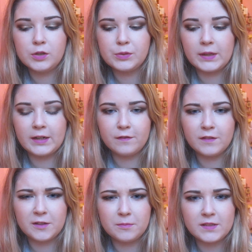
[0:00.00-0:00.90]
Twilight
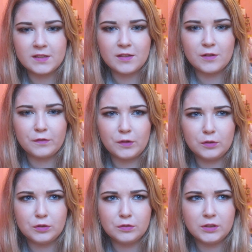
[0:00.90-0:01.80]
film, is he in the
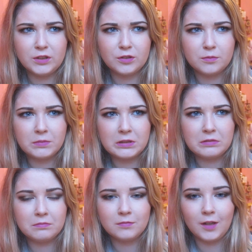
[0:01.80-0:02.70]
Volturi or
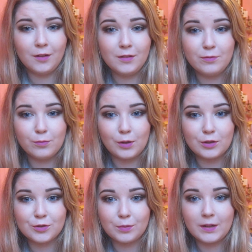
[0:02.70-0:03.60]
something? I don't even
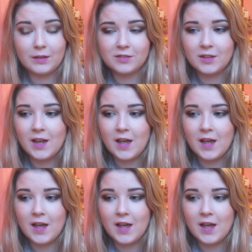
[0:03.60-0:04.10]
watch Twilight.